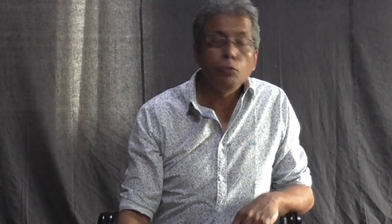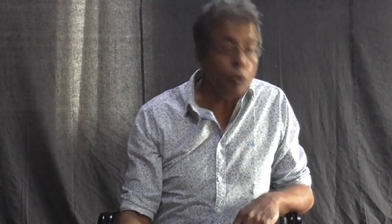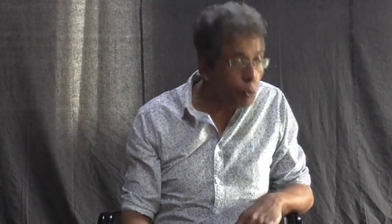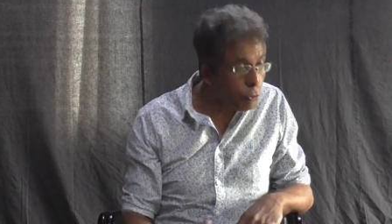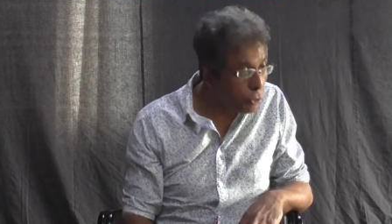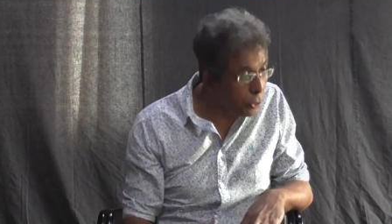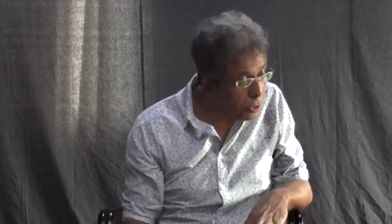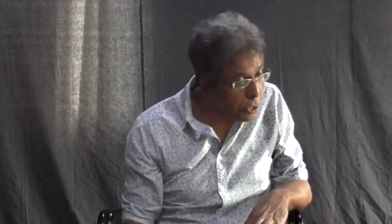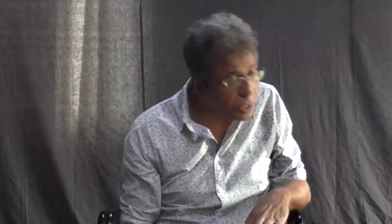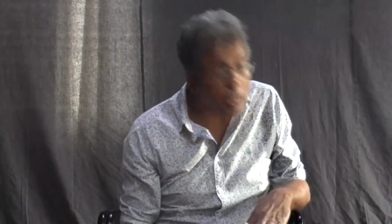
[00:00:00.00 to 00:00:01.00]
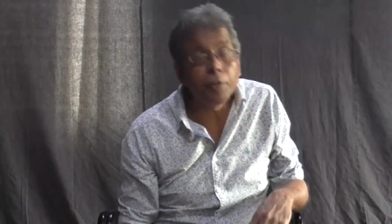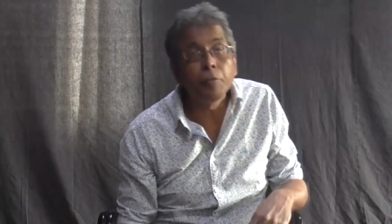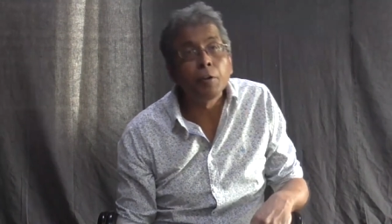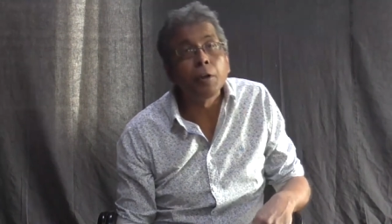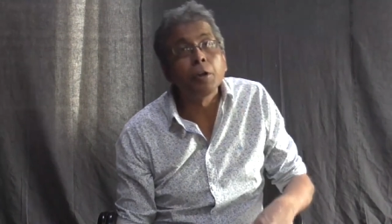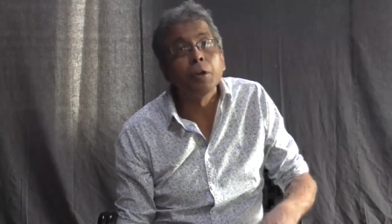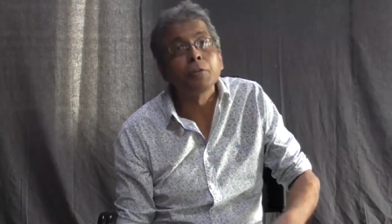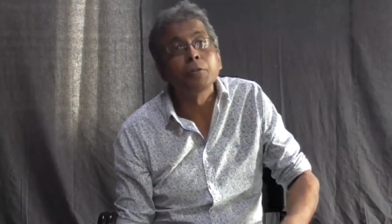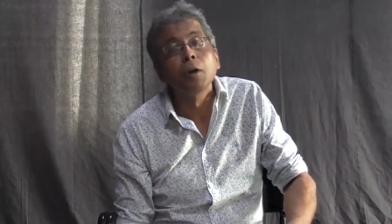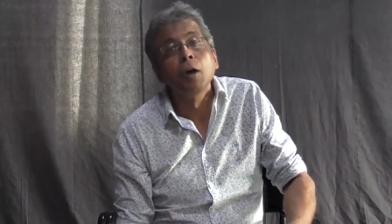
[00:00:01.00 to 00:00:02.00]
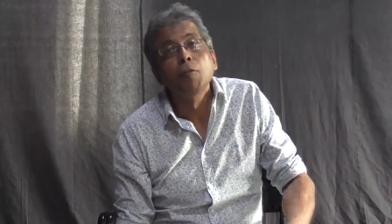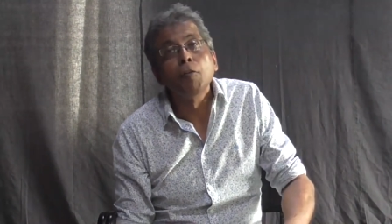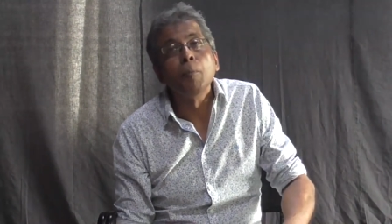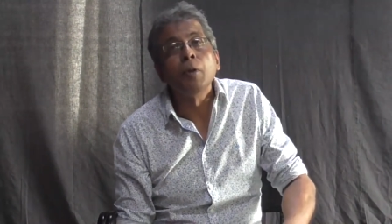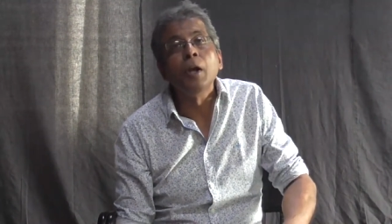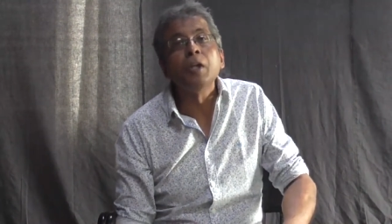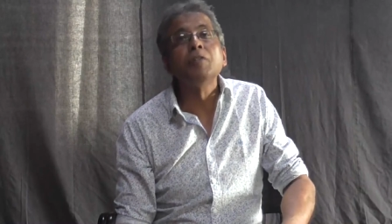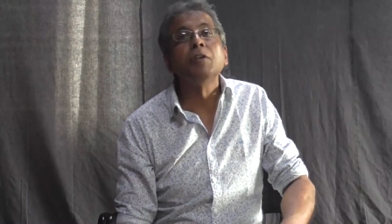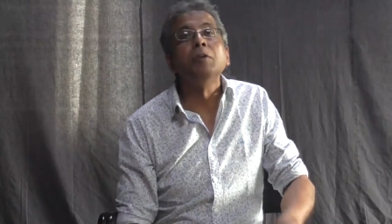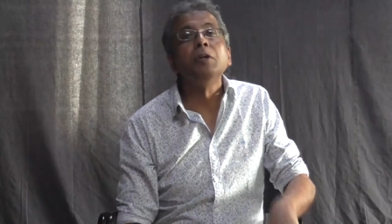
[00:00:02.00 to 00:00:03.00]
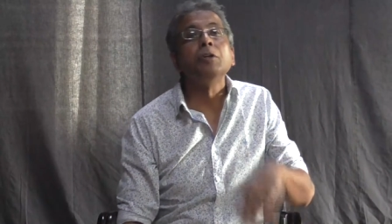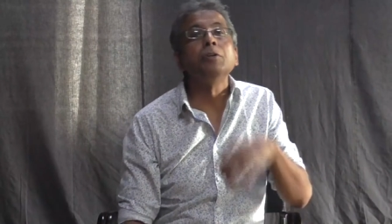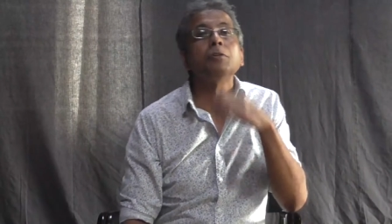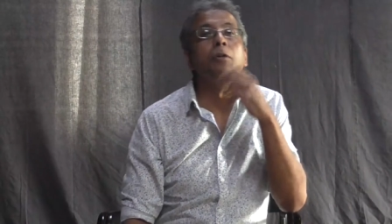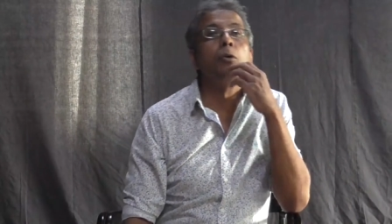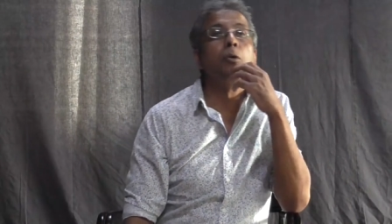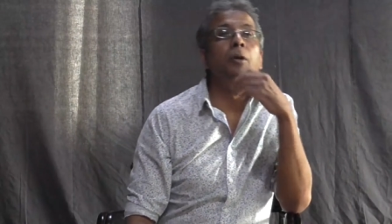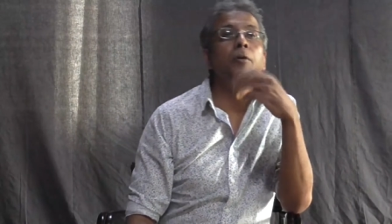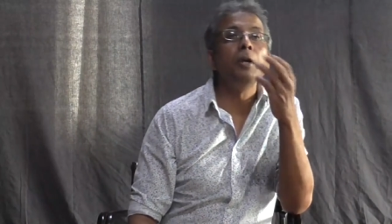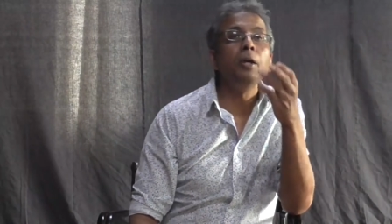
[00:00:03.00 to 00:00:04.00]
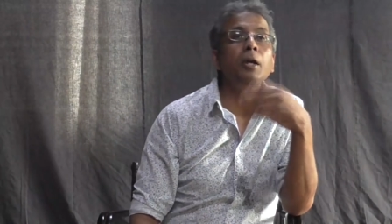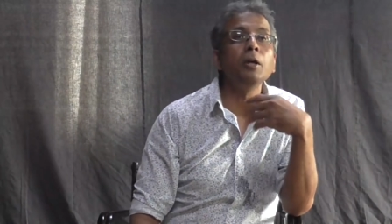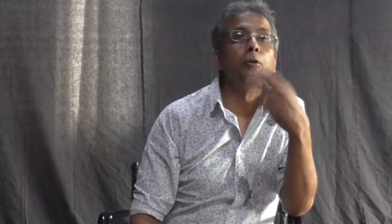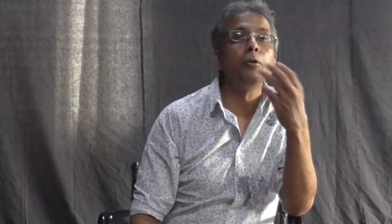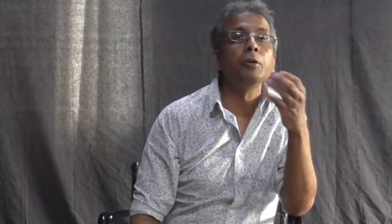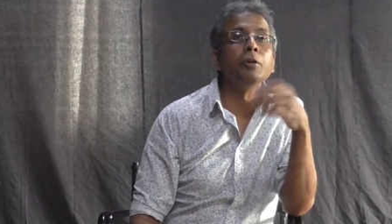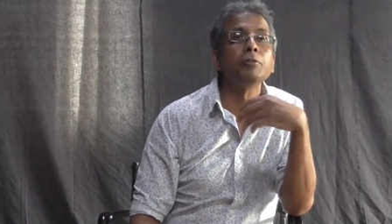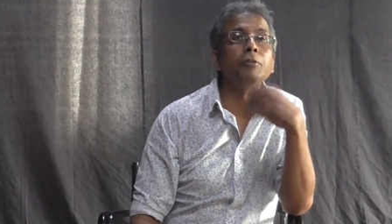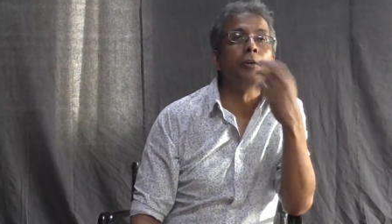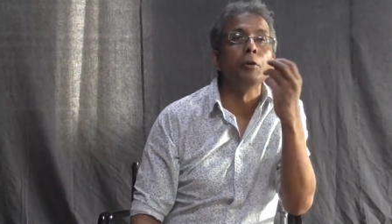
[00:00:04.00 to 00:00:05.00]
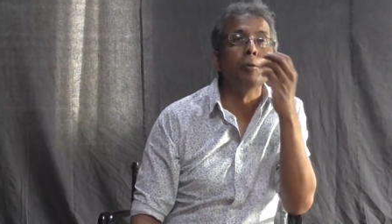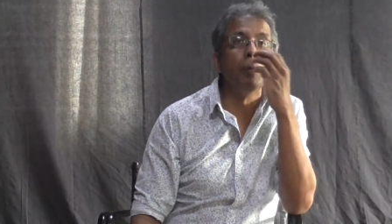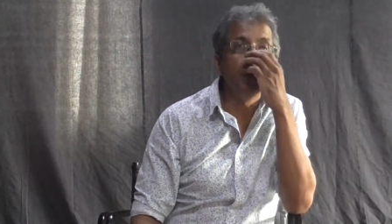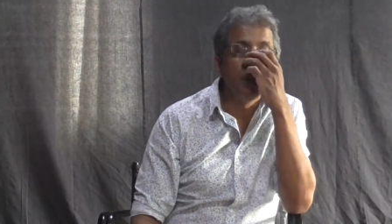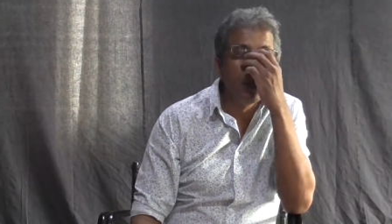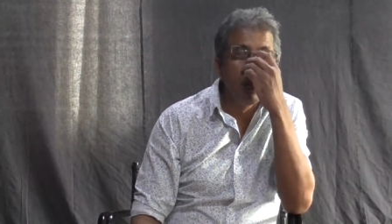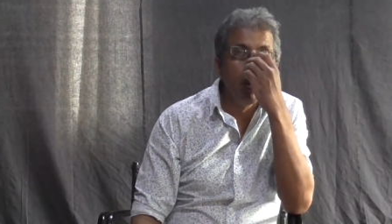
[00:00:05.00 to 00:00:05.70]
So certain Italian thinkers from the 1970s who have been reading Grundrisse in a new way,